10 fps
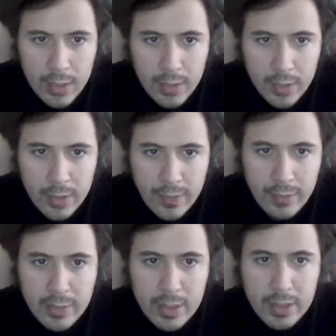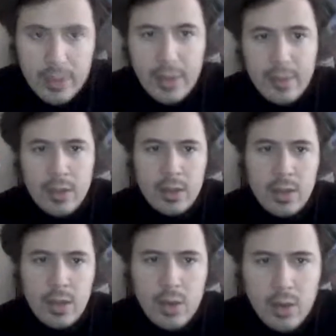good if everything,
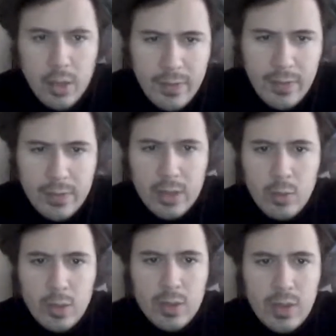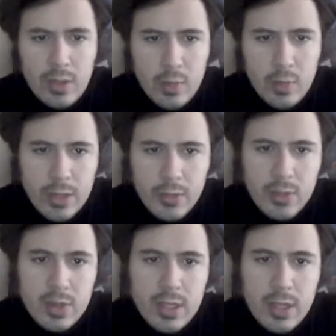Niven, good if everything works out the way it
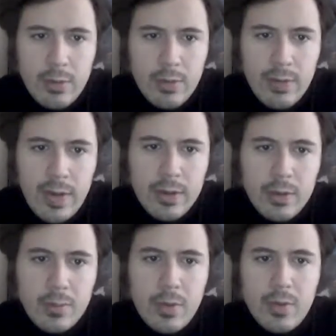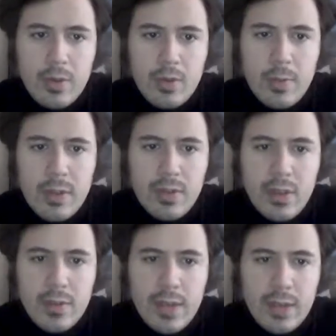should, then I will finally prove to
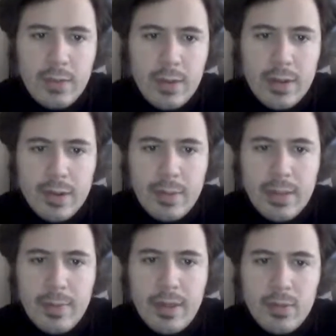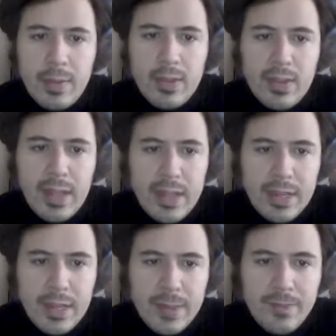myself that I am correct about the mastermind's
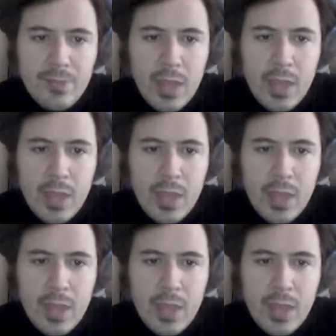identity.